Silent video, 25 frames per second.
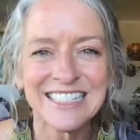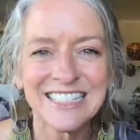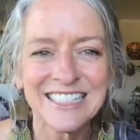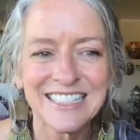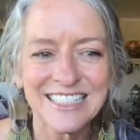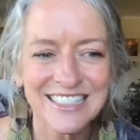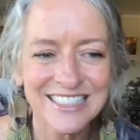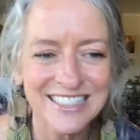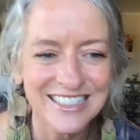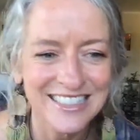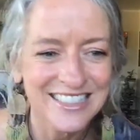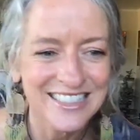
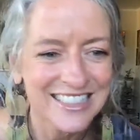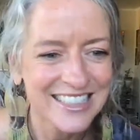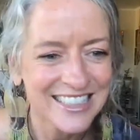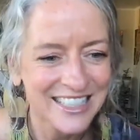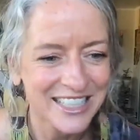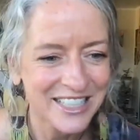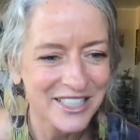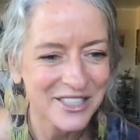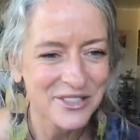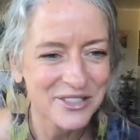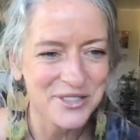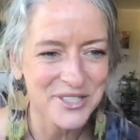Oh,
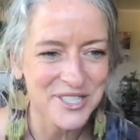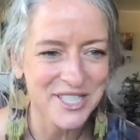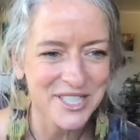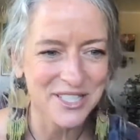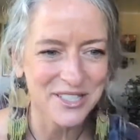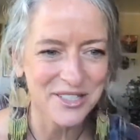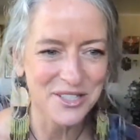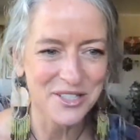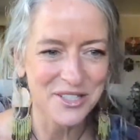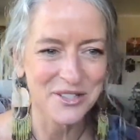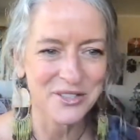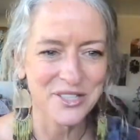I always get
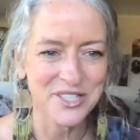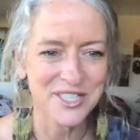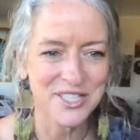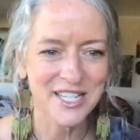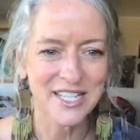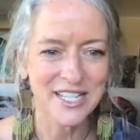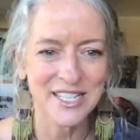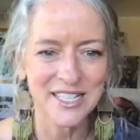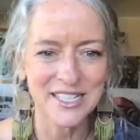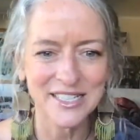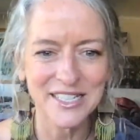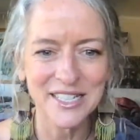so
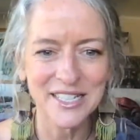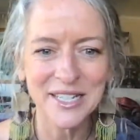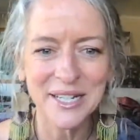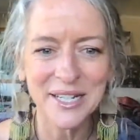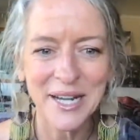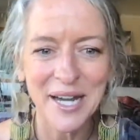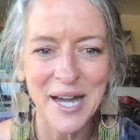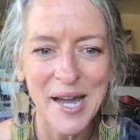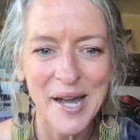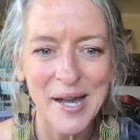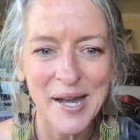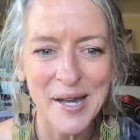excited.
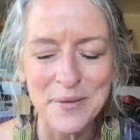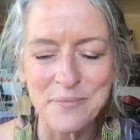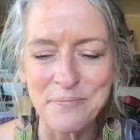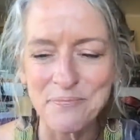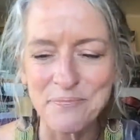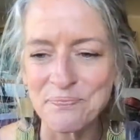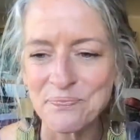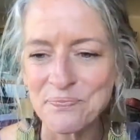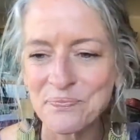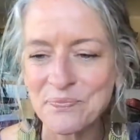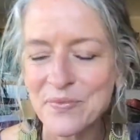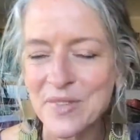Um,
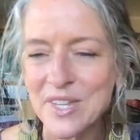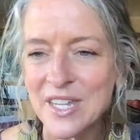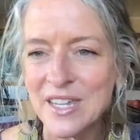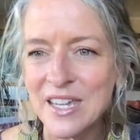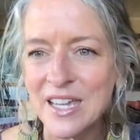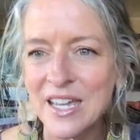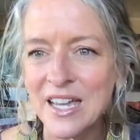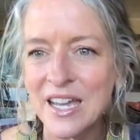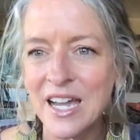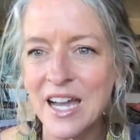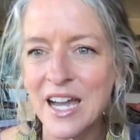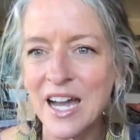
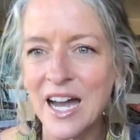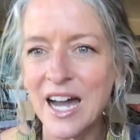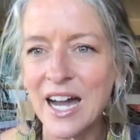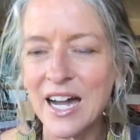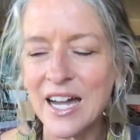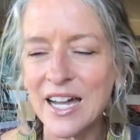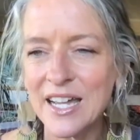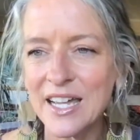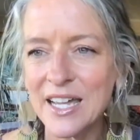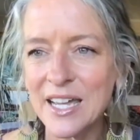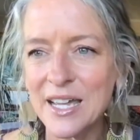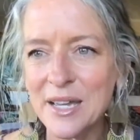
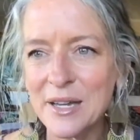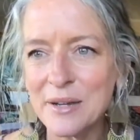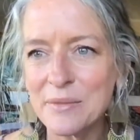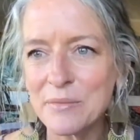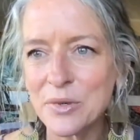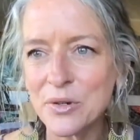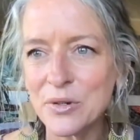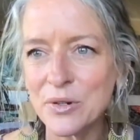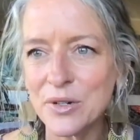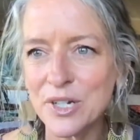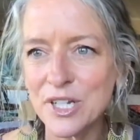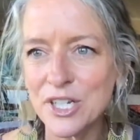I am
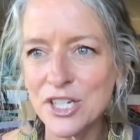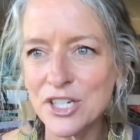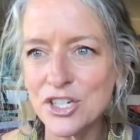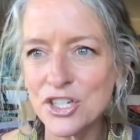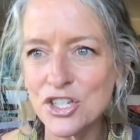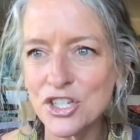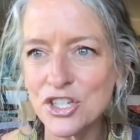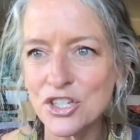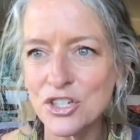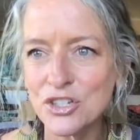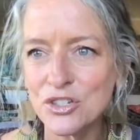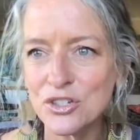going
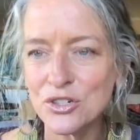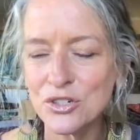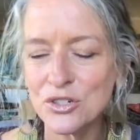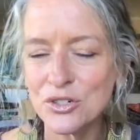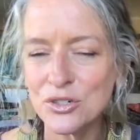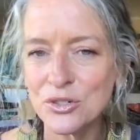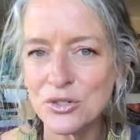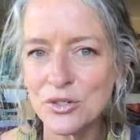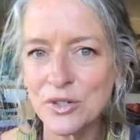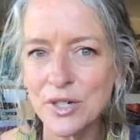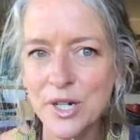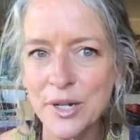
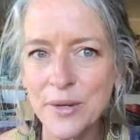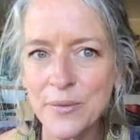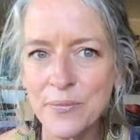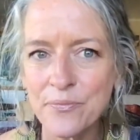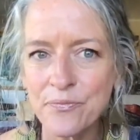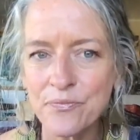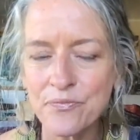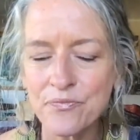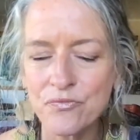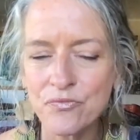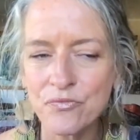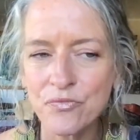to
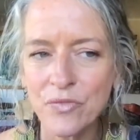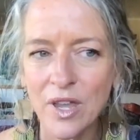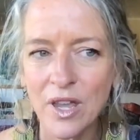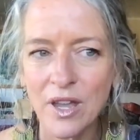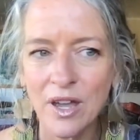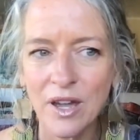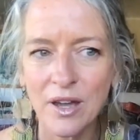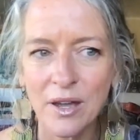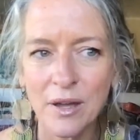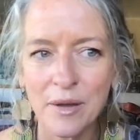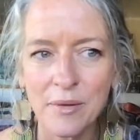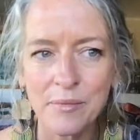
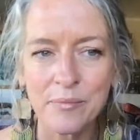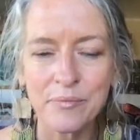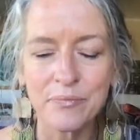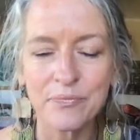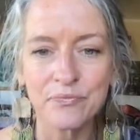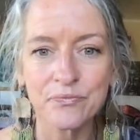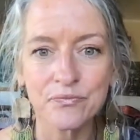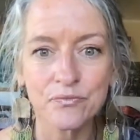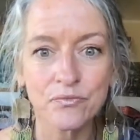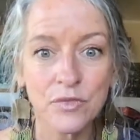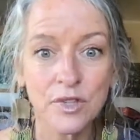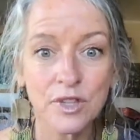um,
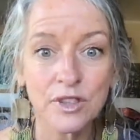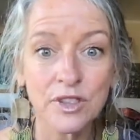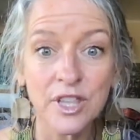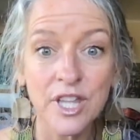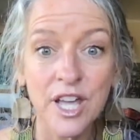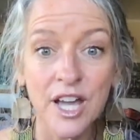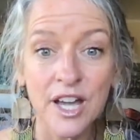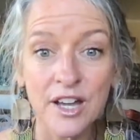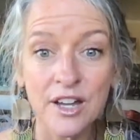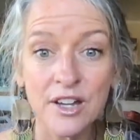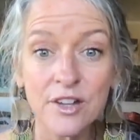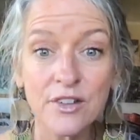
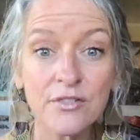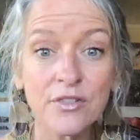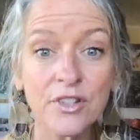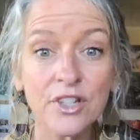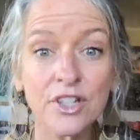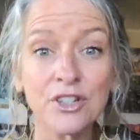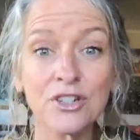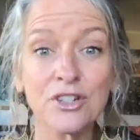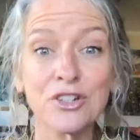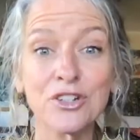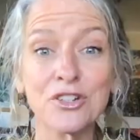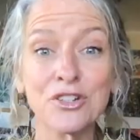love
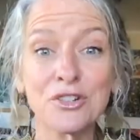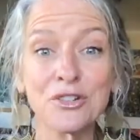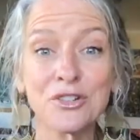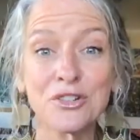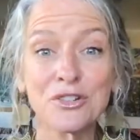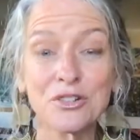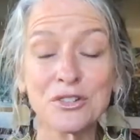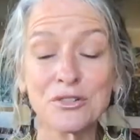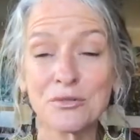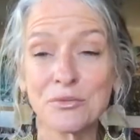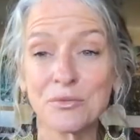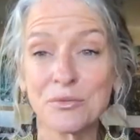
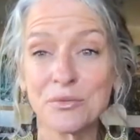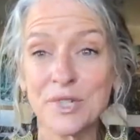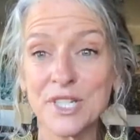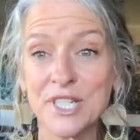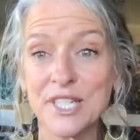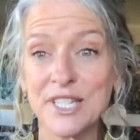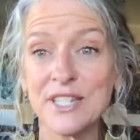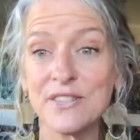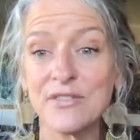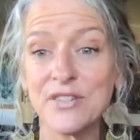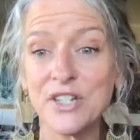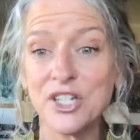
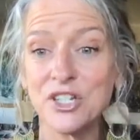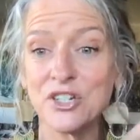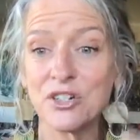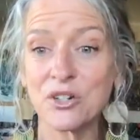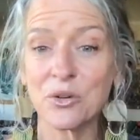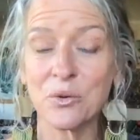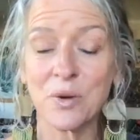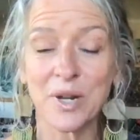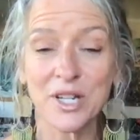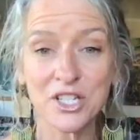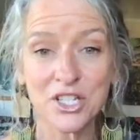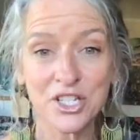receiving your
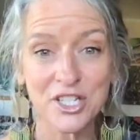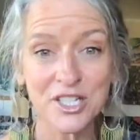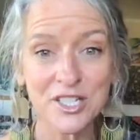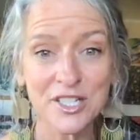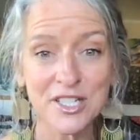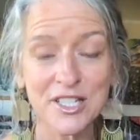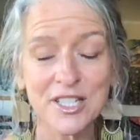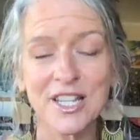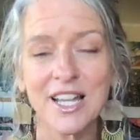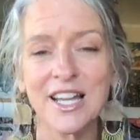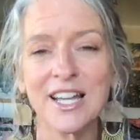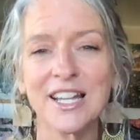questions.
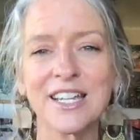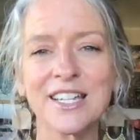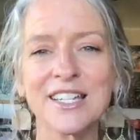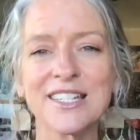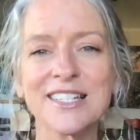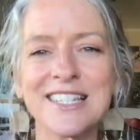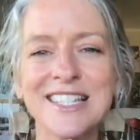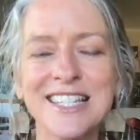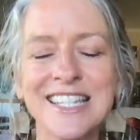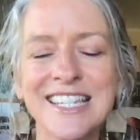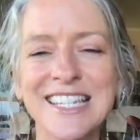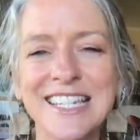I can
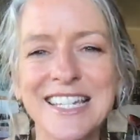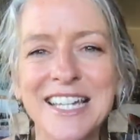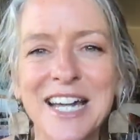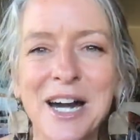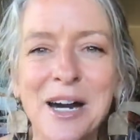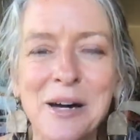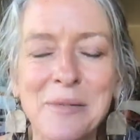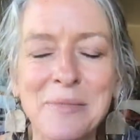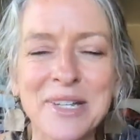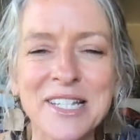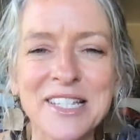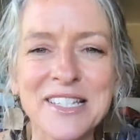see
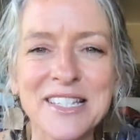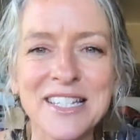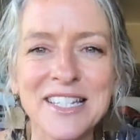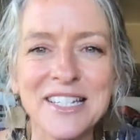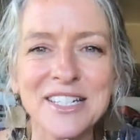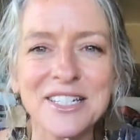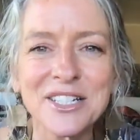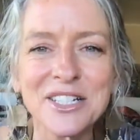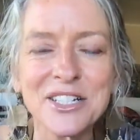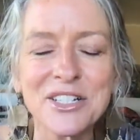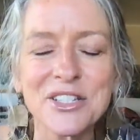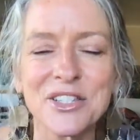comments
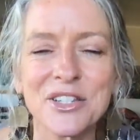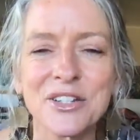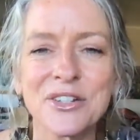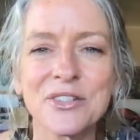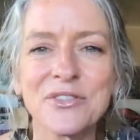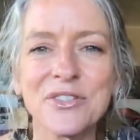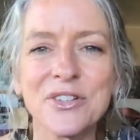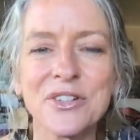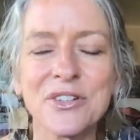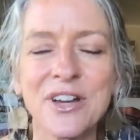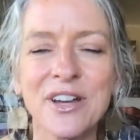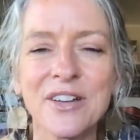here. So if
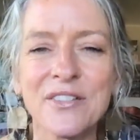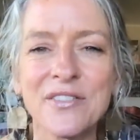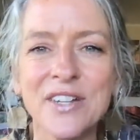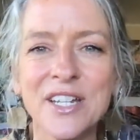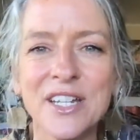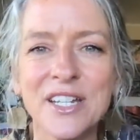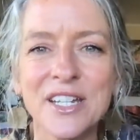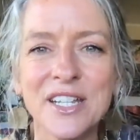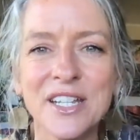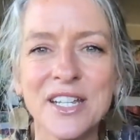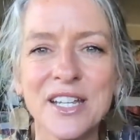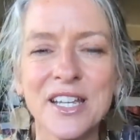you have
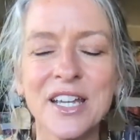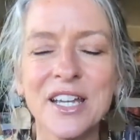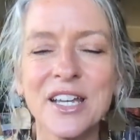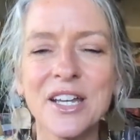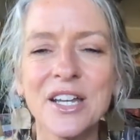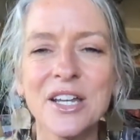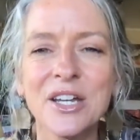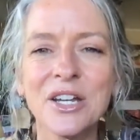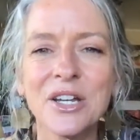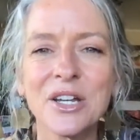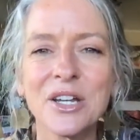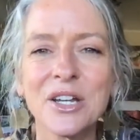any
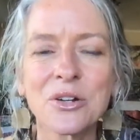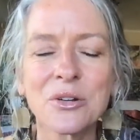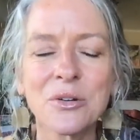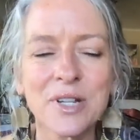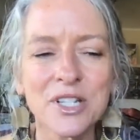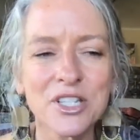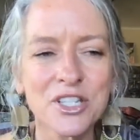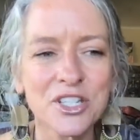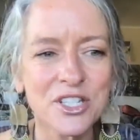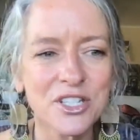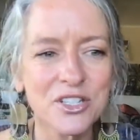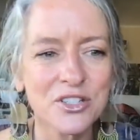
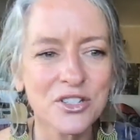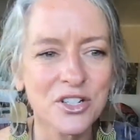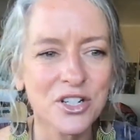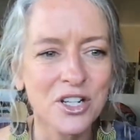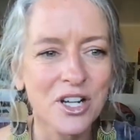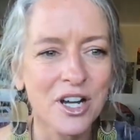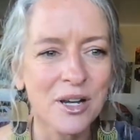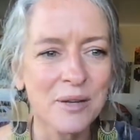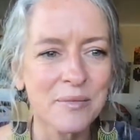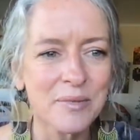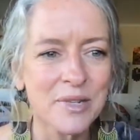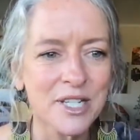questions or
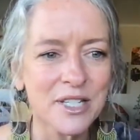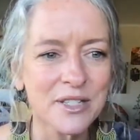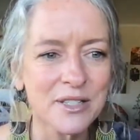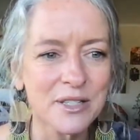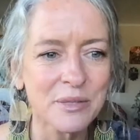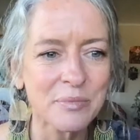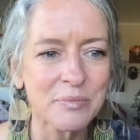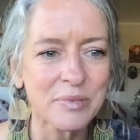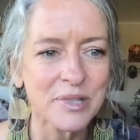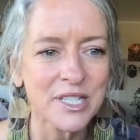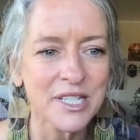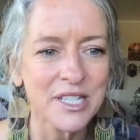comments,
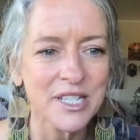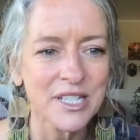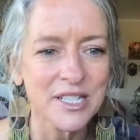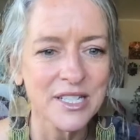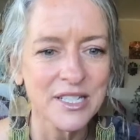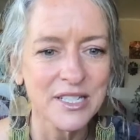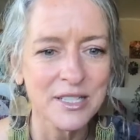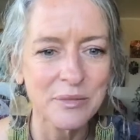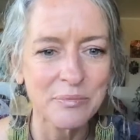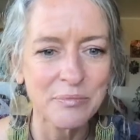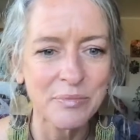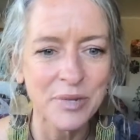
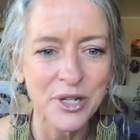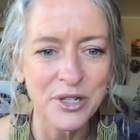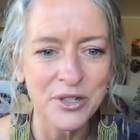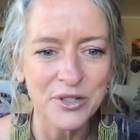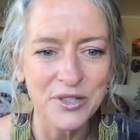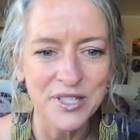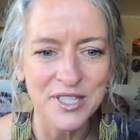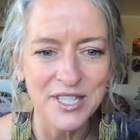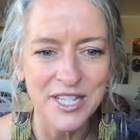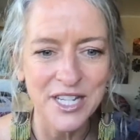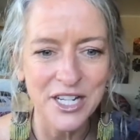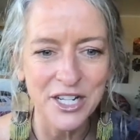please
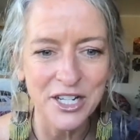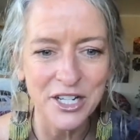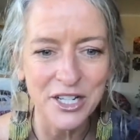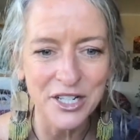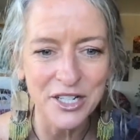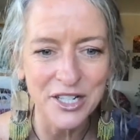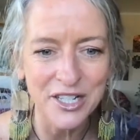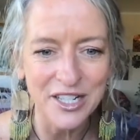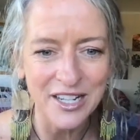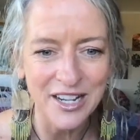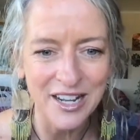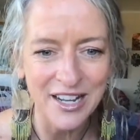post there.